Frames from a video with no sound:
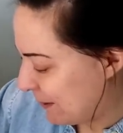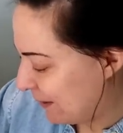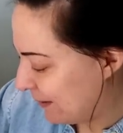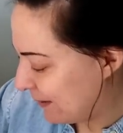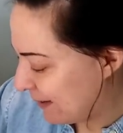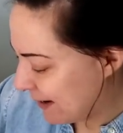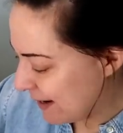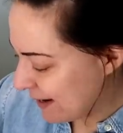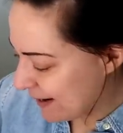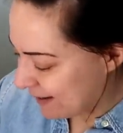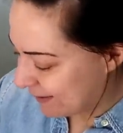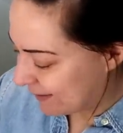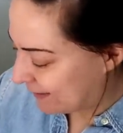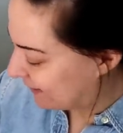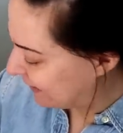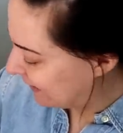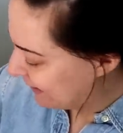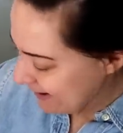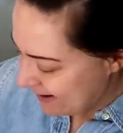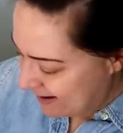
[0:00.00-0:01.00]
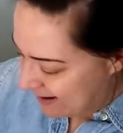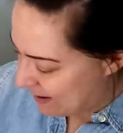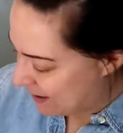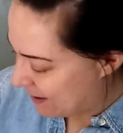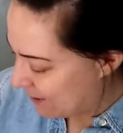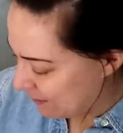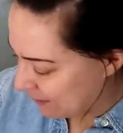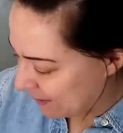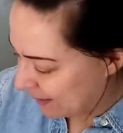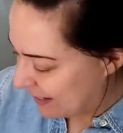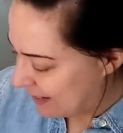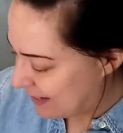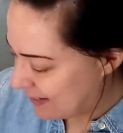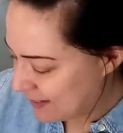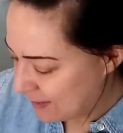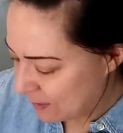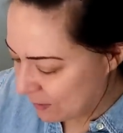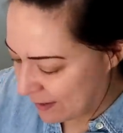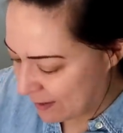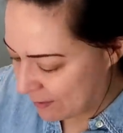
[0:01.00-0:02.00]
Bear and I are We're gonna
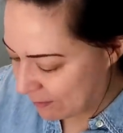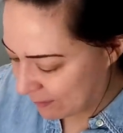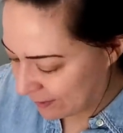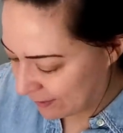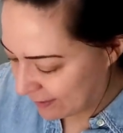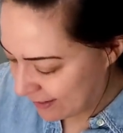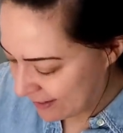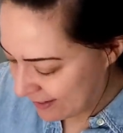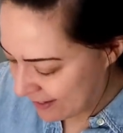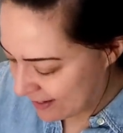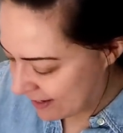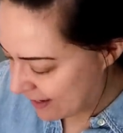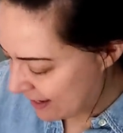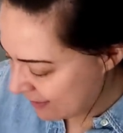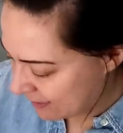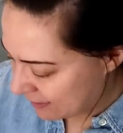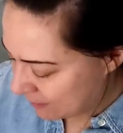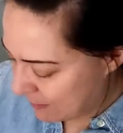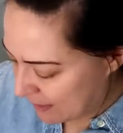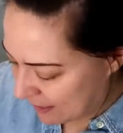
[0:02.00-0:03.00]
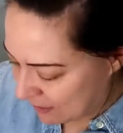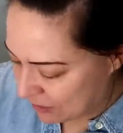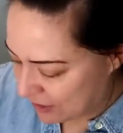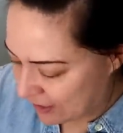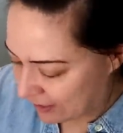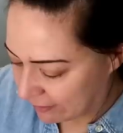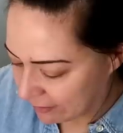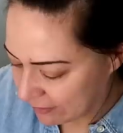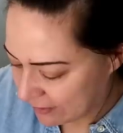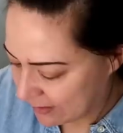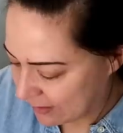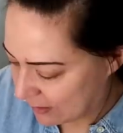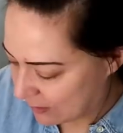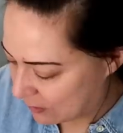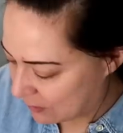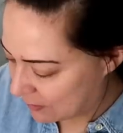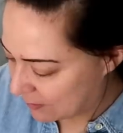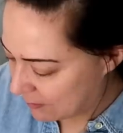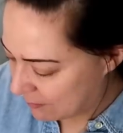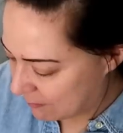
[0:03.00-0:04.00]
do it. We're gonna hit the beach here
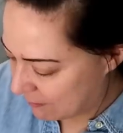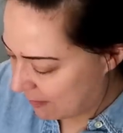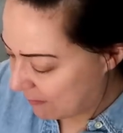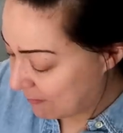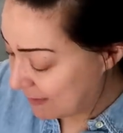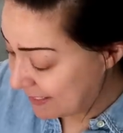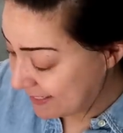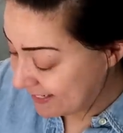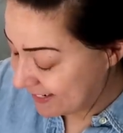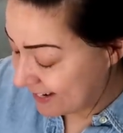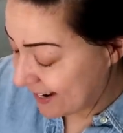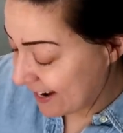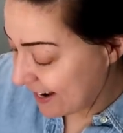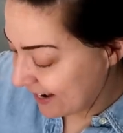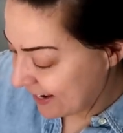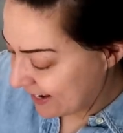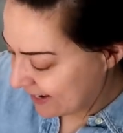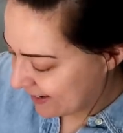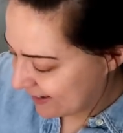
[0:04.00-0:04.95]
soon. Maybe today.